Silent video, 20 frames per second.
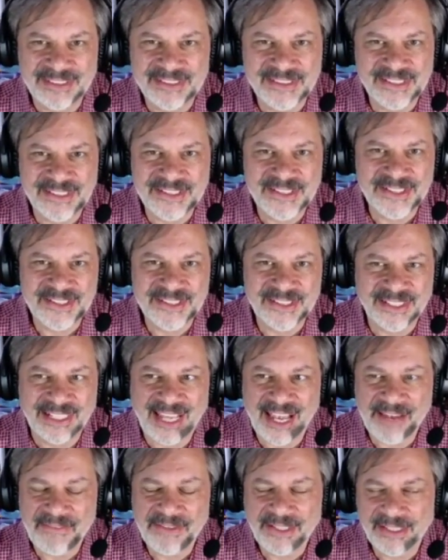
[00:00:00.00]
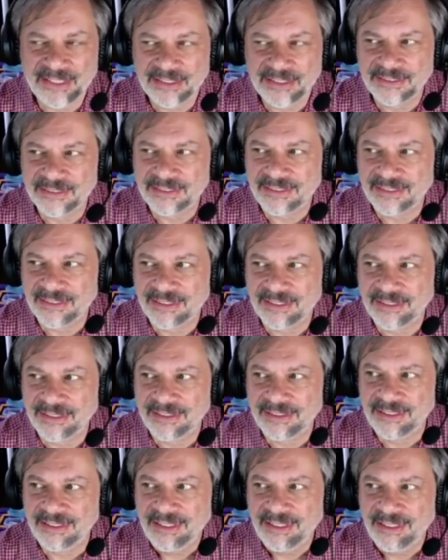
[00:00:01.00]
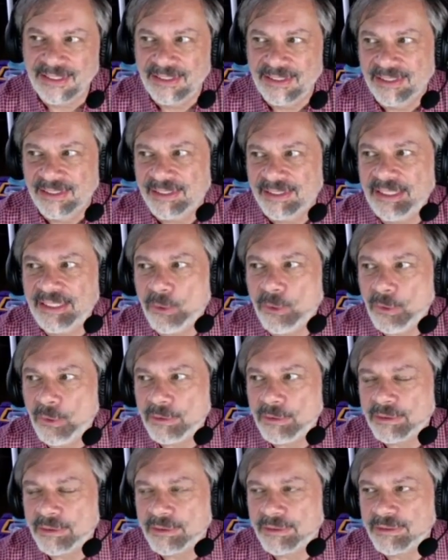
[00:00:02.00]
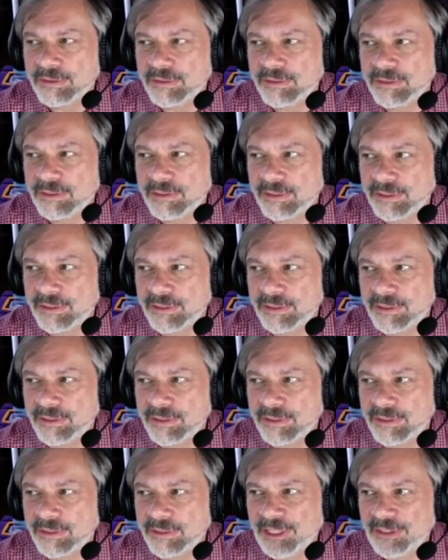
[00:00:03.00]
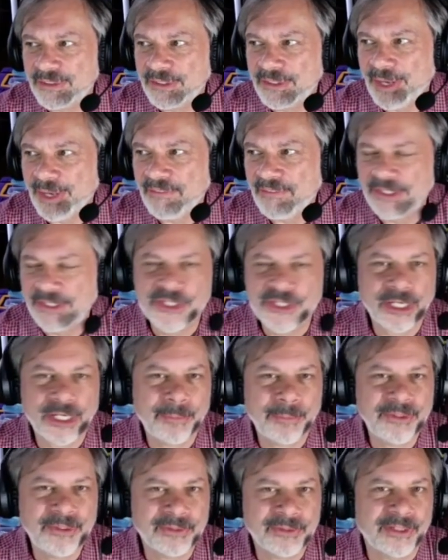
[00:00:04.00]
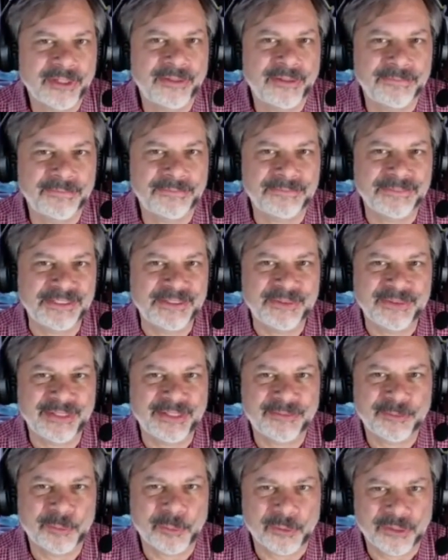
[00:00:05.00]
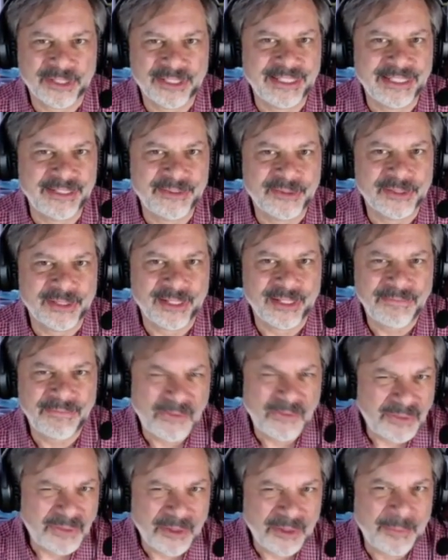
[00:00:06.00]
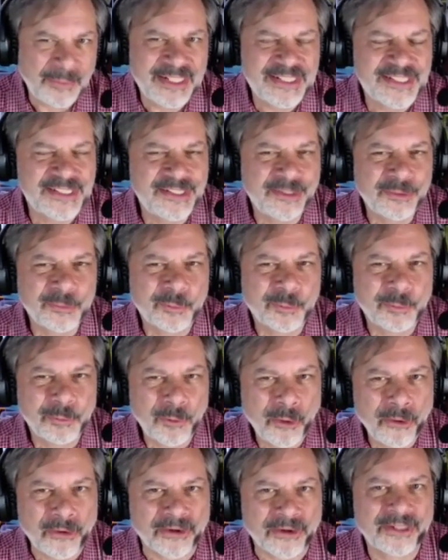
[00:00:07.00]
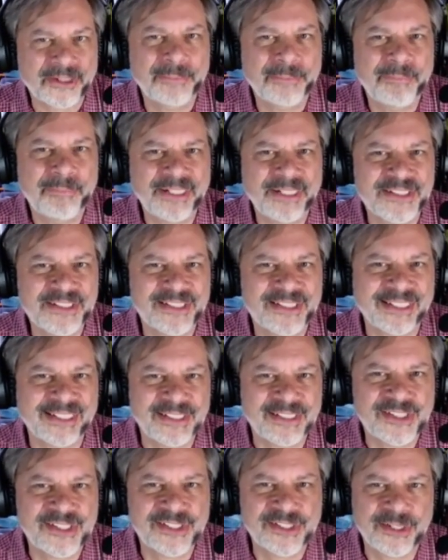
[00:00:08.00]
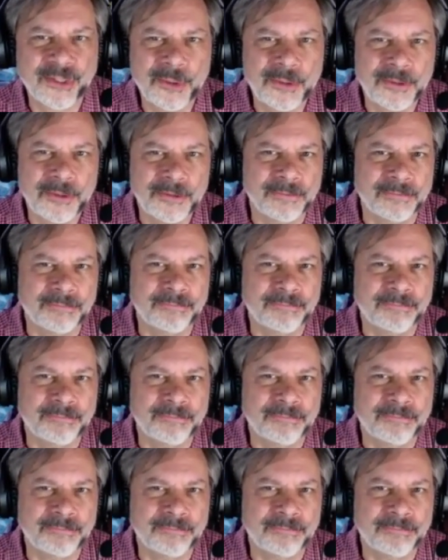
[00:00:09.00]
it's just like having the old line about having a job you love and you'll never work it in your life. Oh no, I mean it's still work, but it's like it's so